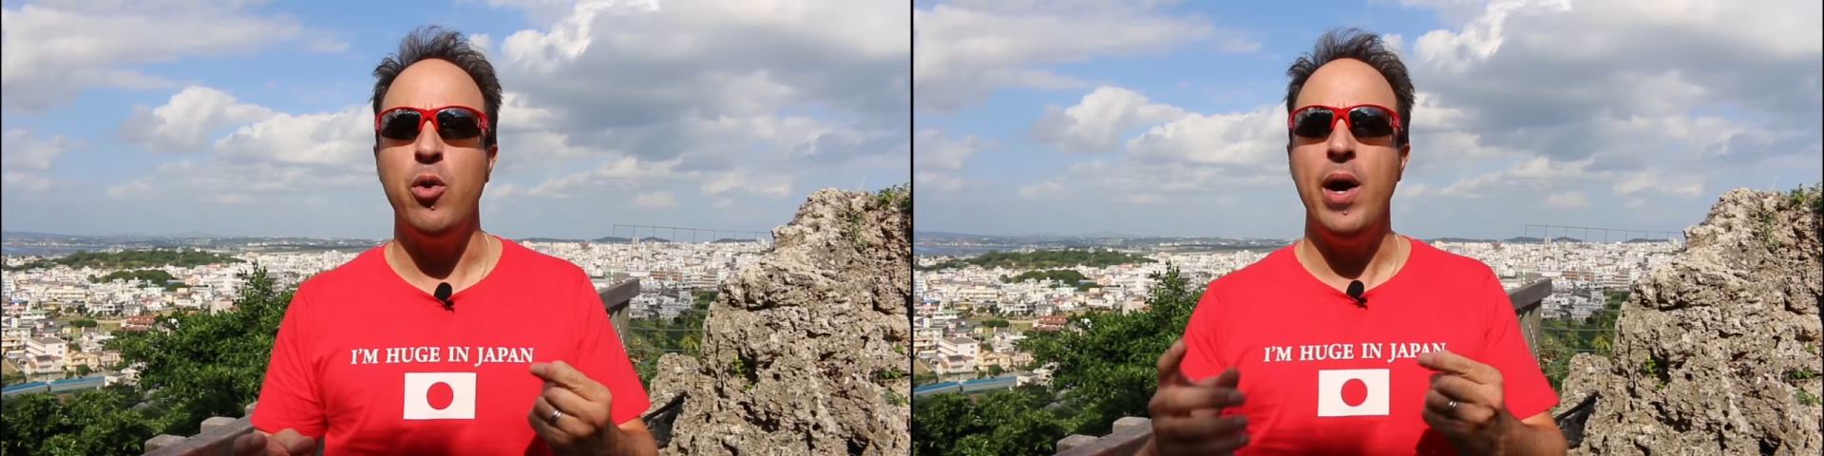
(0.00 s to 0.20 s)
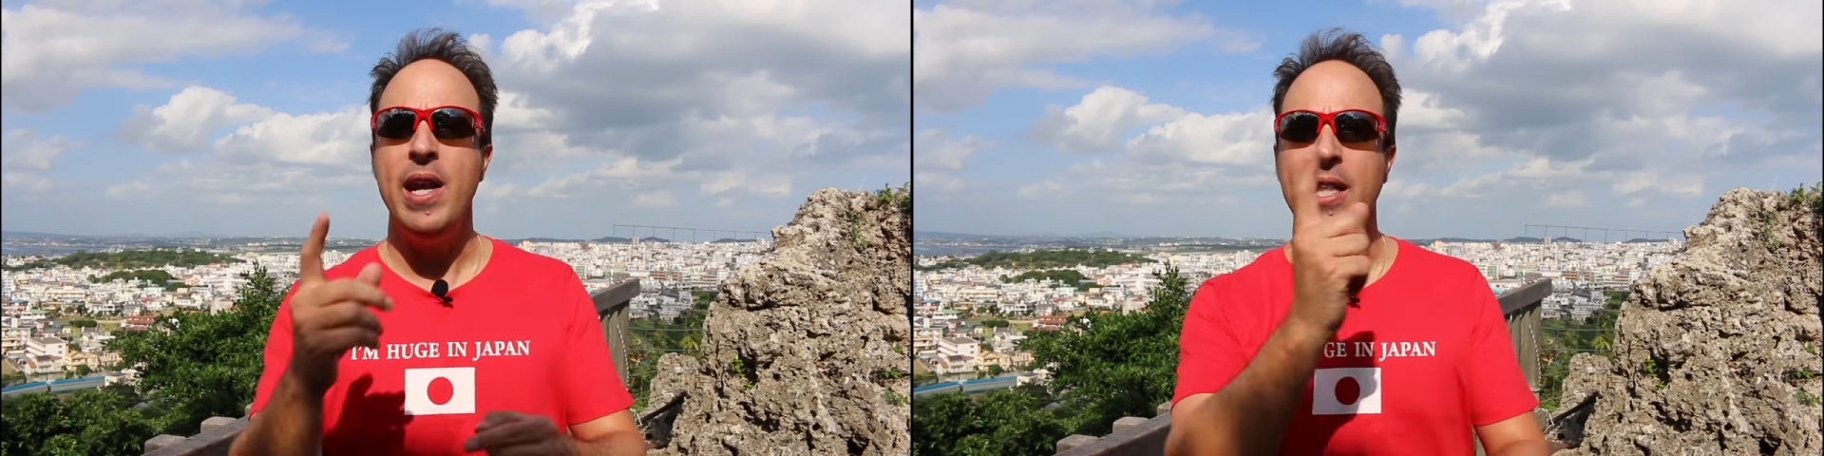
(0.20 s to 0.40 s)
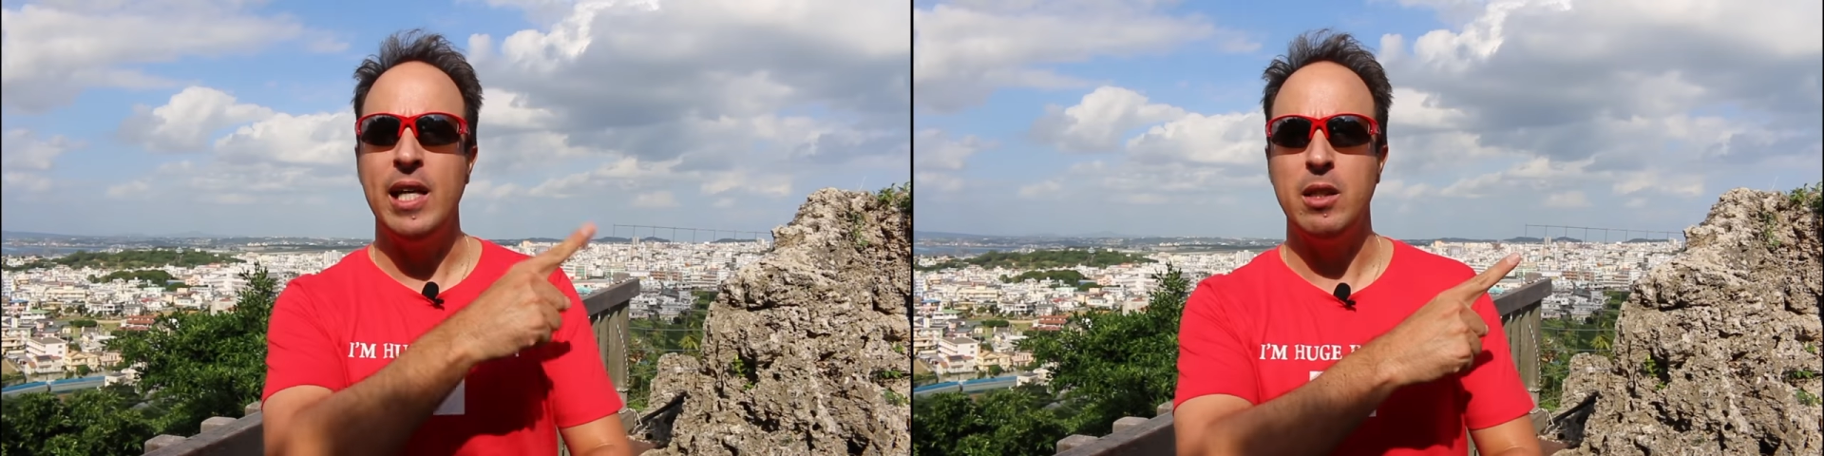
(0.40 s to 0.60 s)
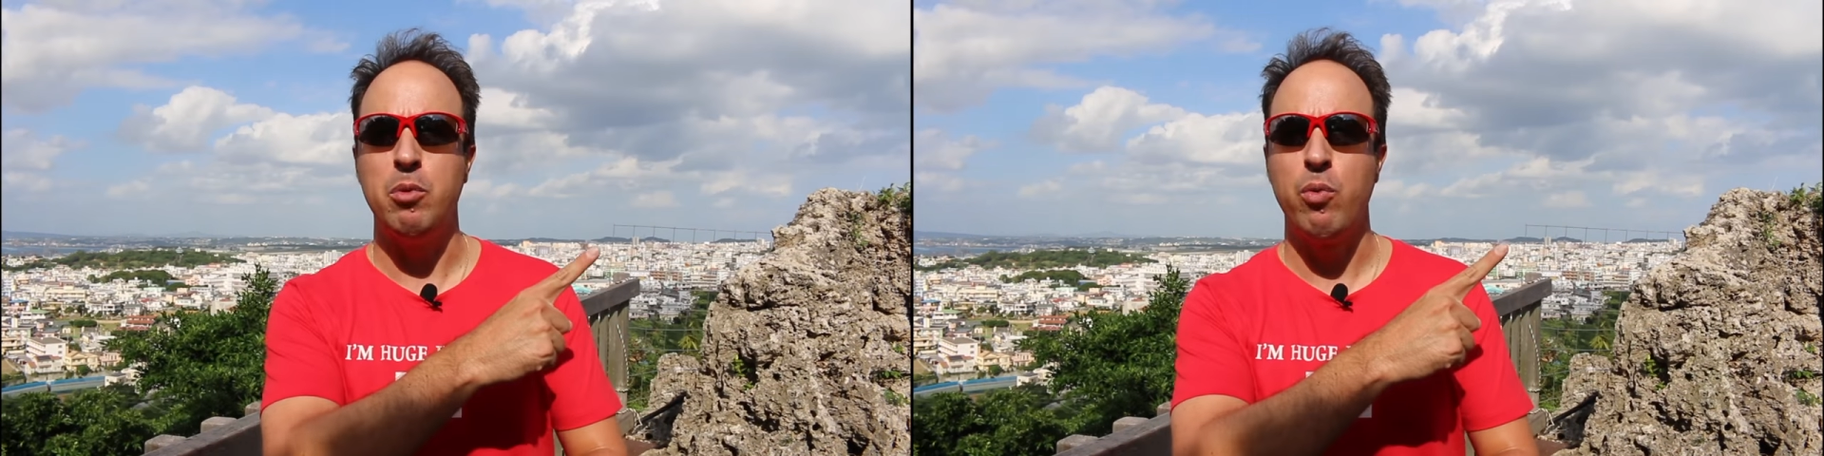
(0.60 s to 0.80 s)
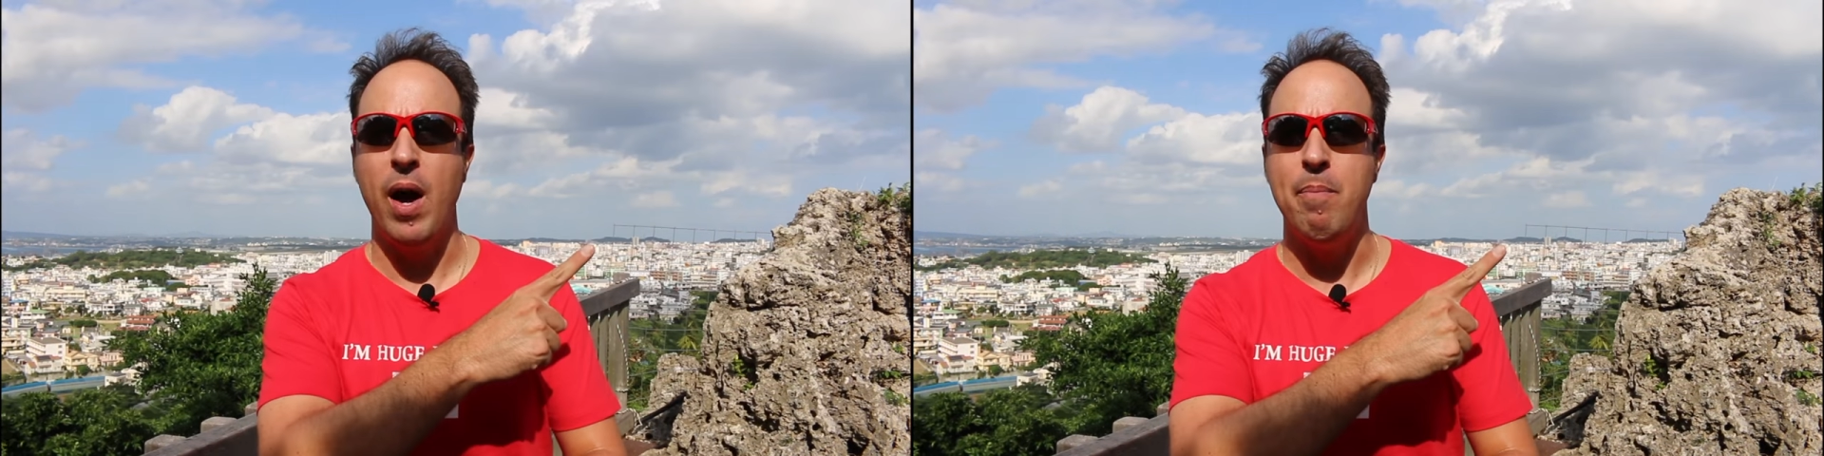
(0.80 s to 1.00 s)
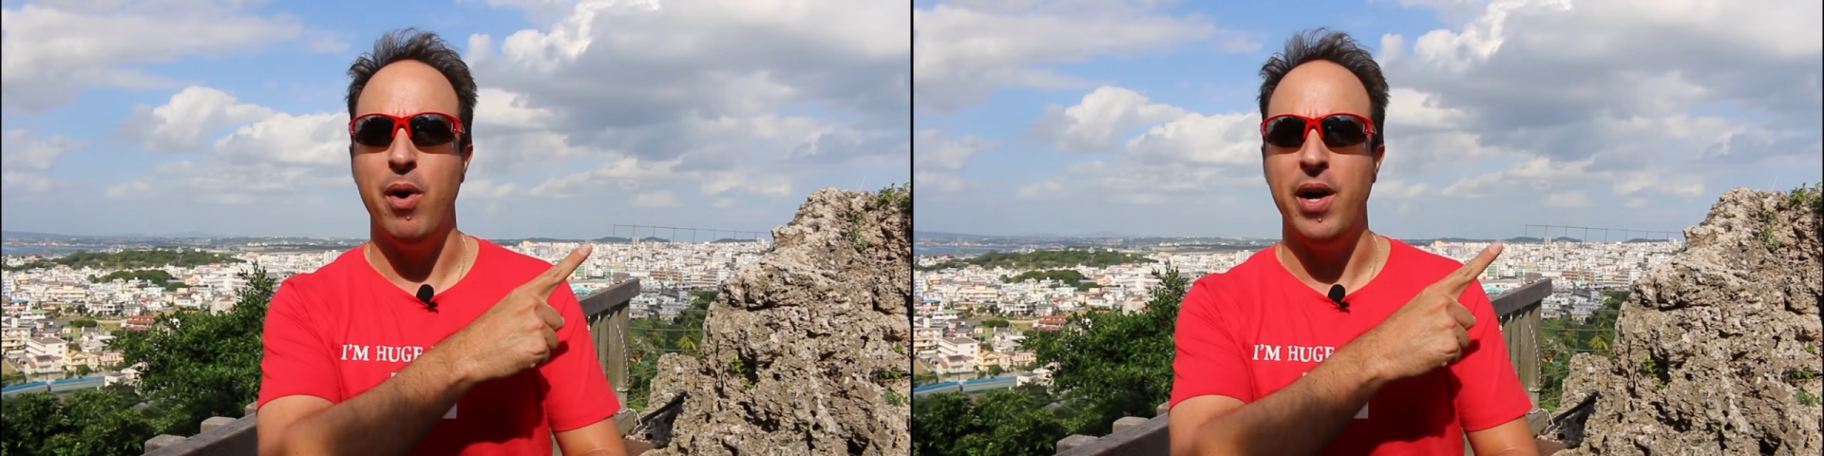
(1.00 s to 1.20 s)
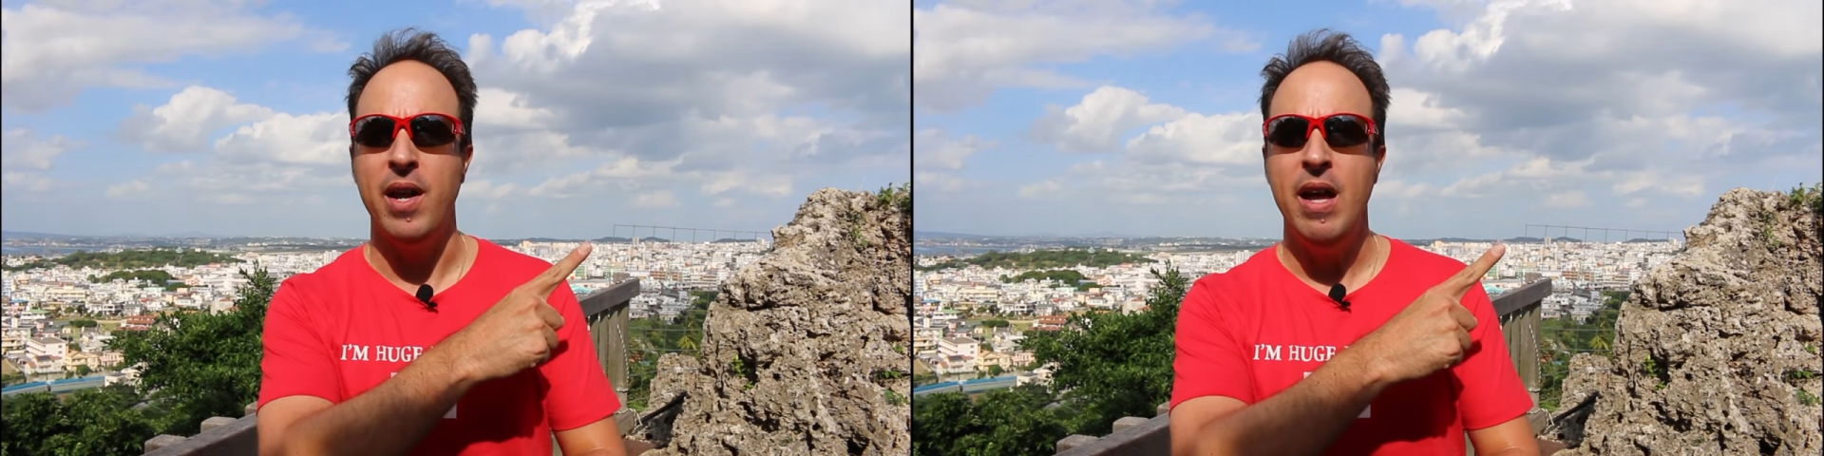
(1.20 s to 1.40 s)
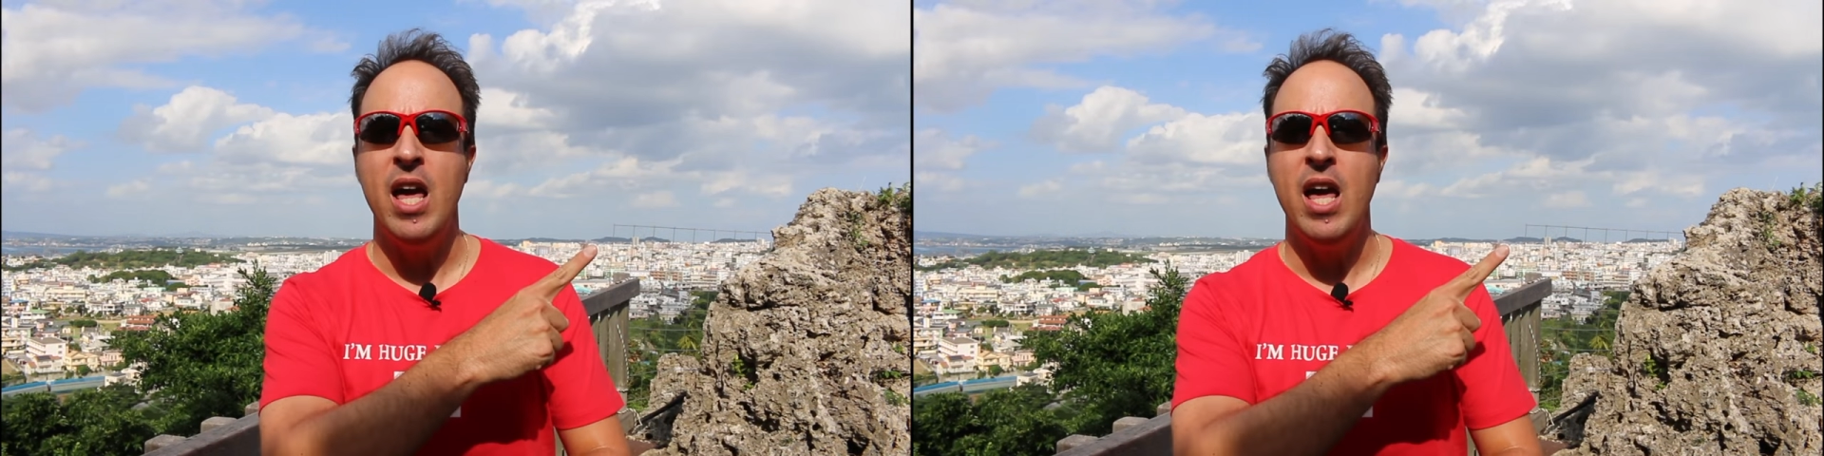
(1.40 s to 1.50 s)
Go ahead and hit that subscribe button.